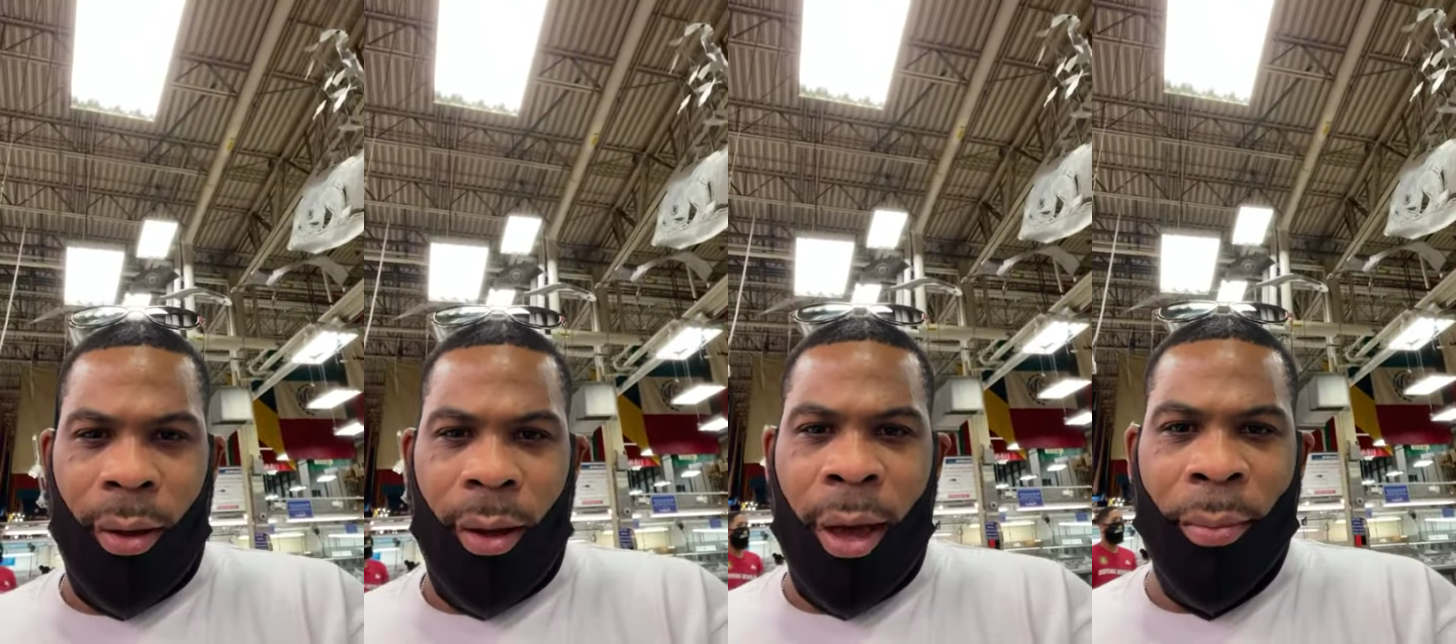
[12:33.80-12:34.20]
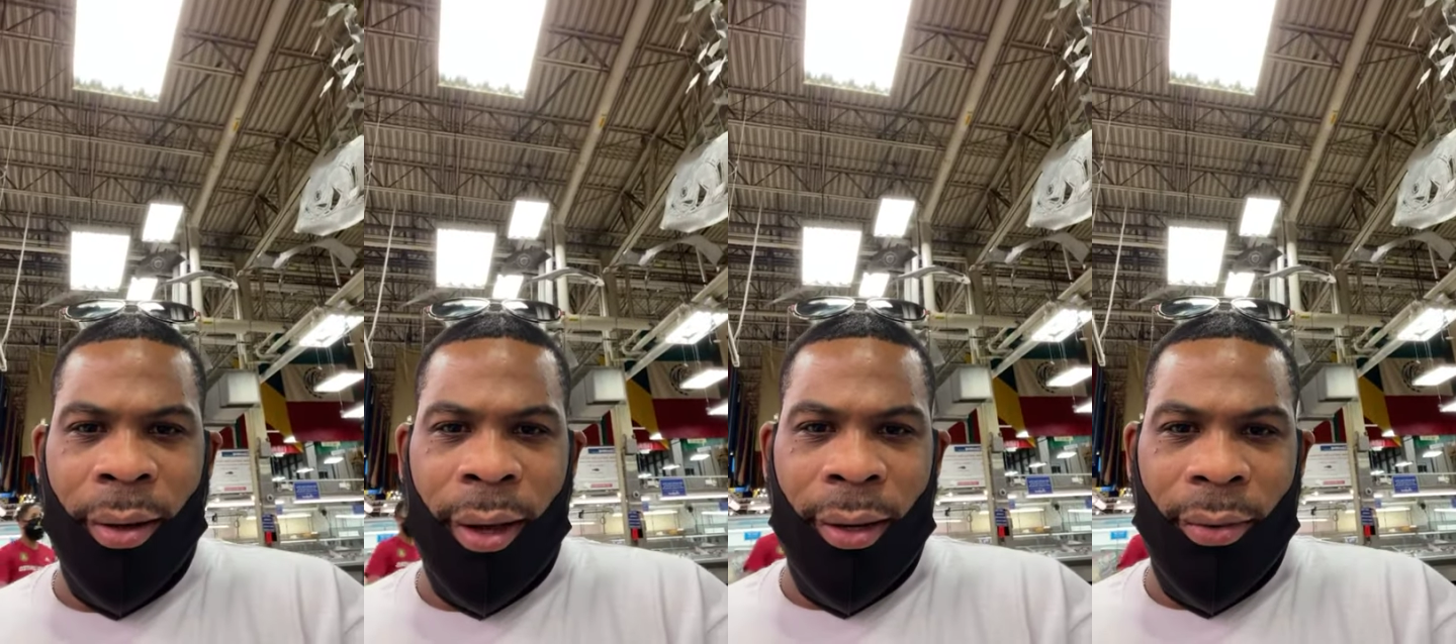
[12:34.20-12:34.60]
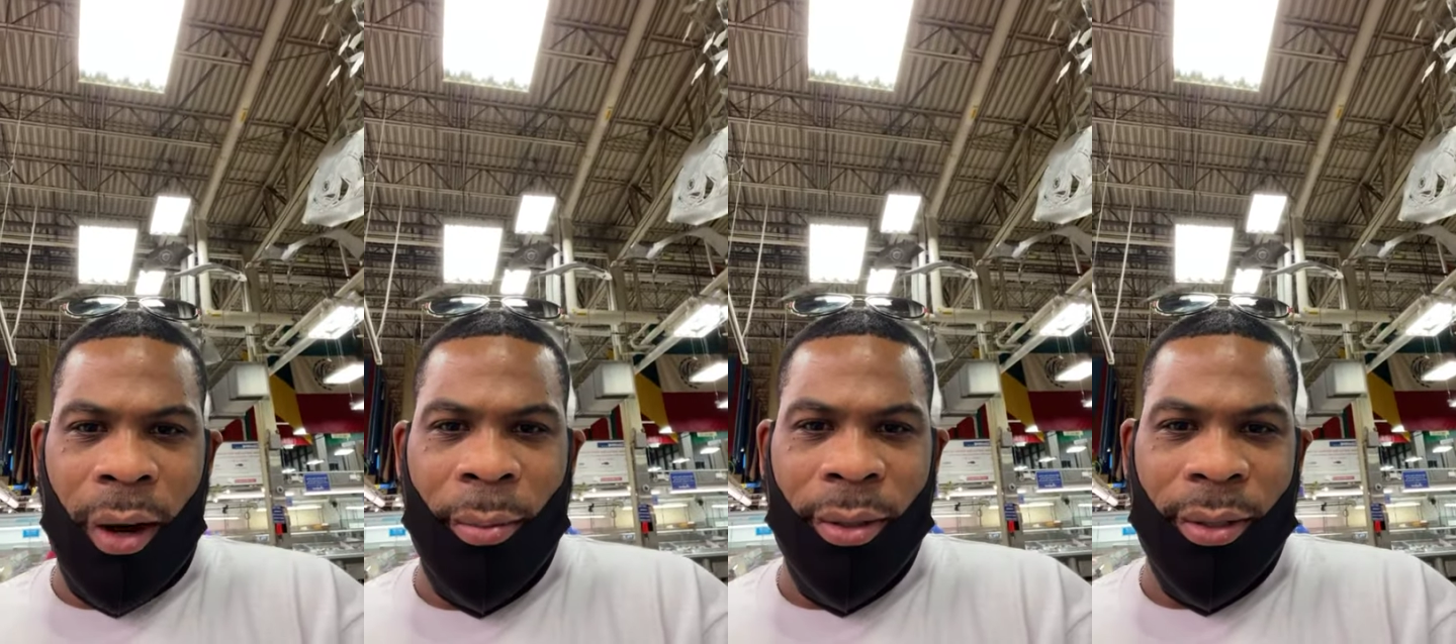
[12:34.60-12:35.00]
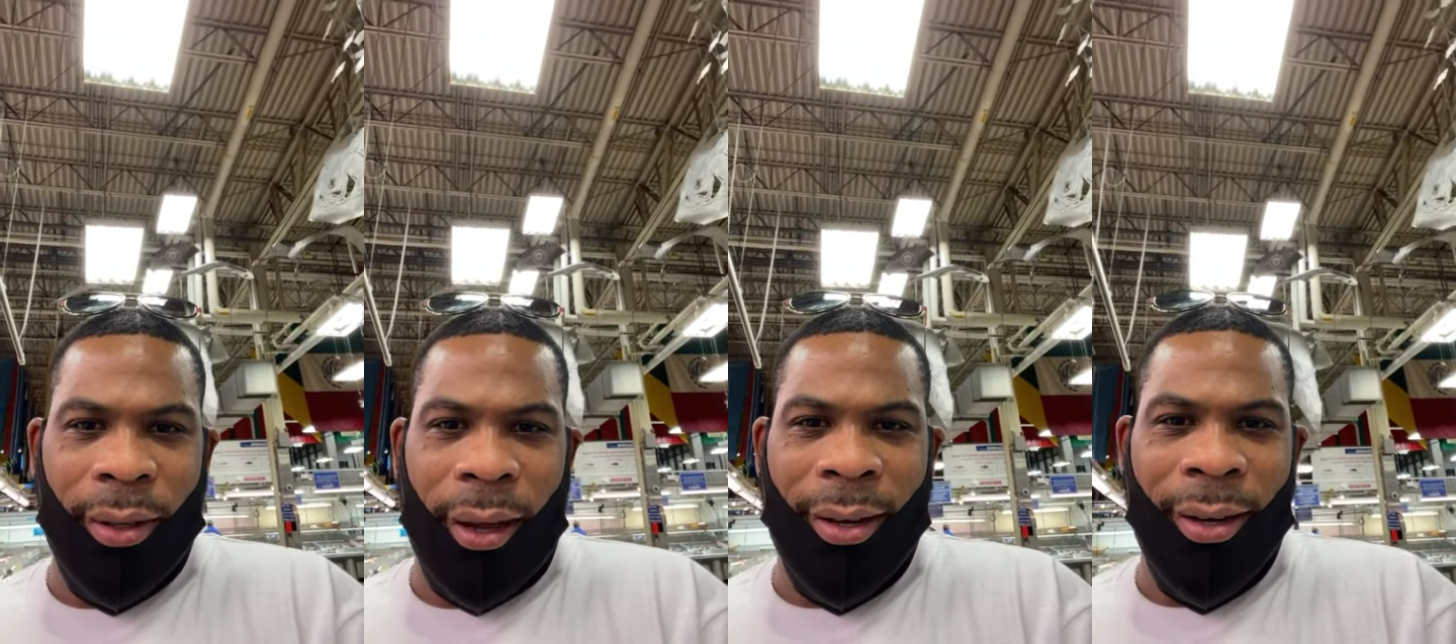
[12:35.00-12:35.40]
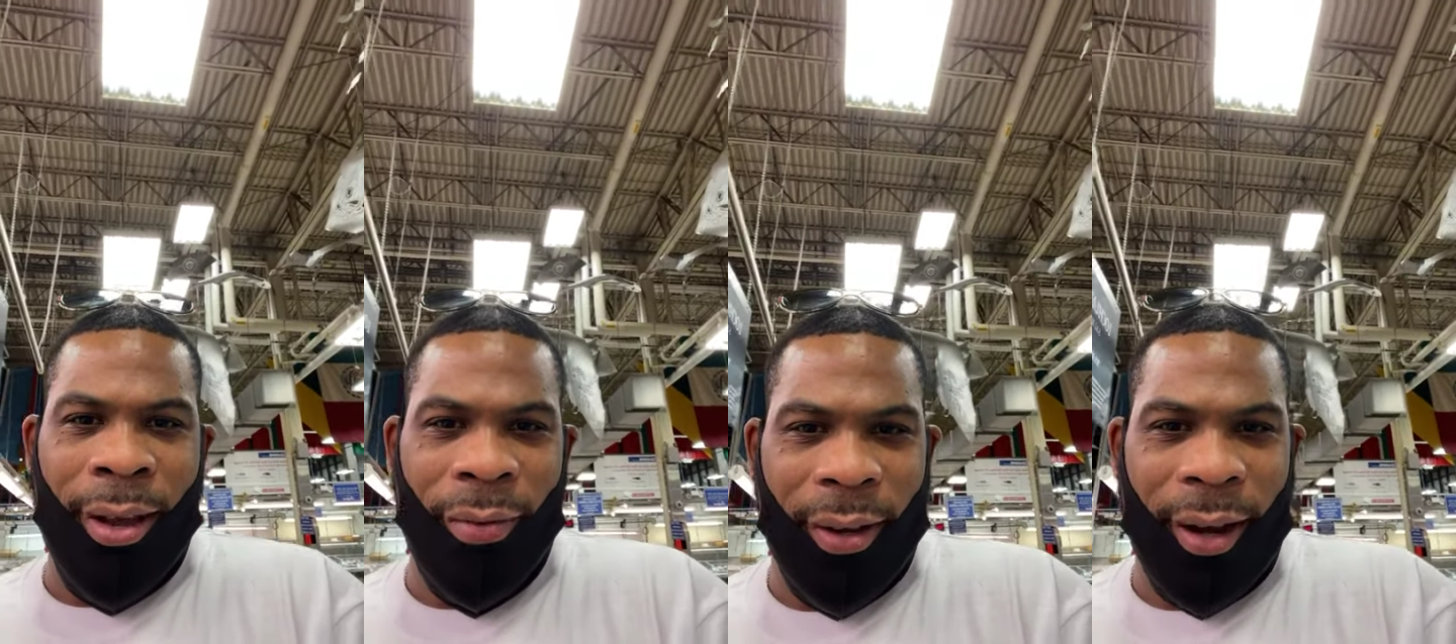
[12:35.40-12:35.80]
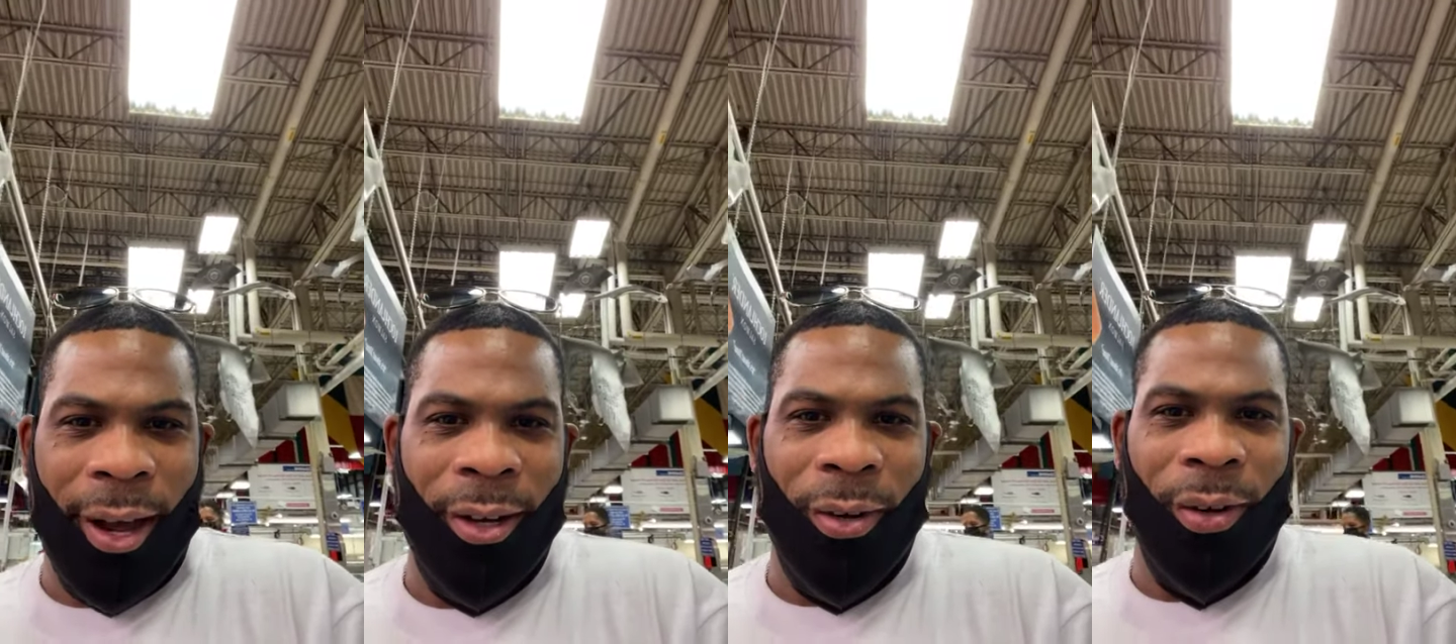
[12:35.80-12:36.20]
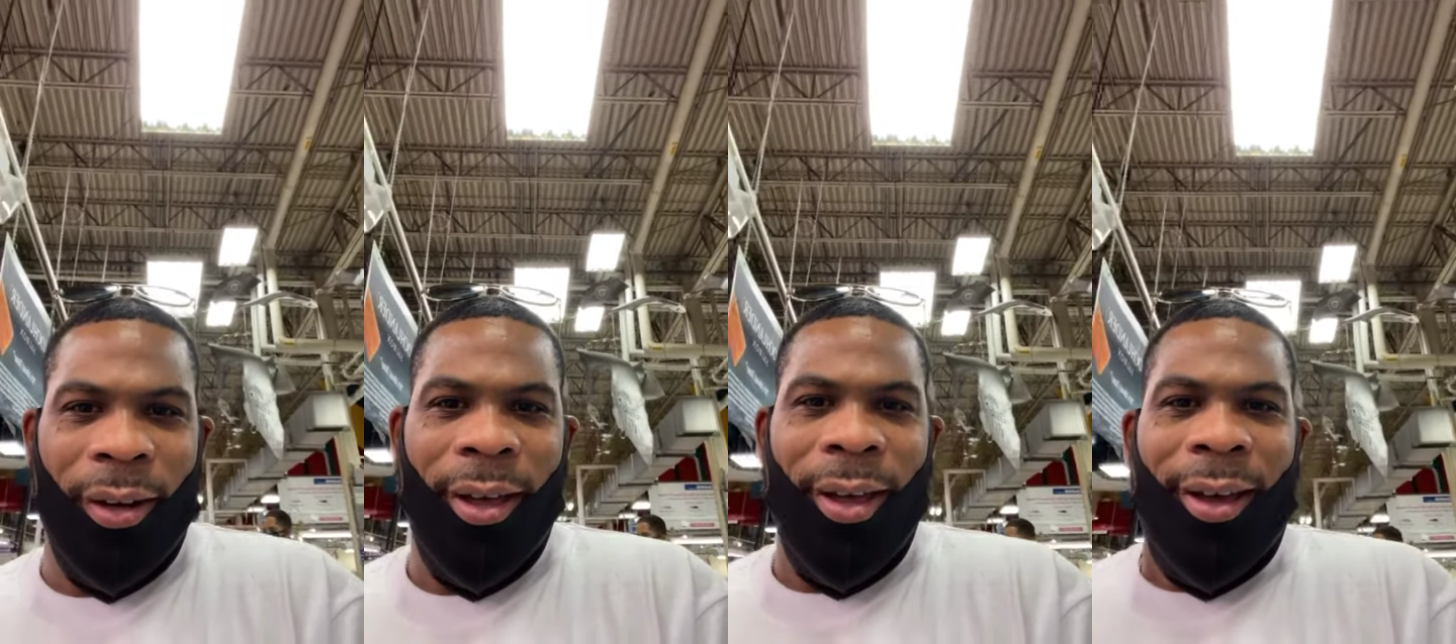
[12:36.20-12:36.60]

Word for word: Hey, Melina Roberts, good evening. How you doing?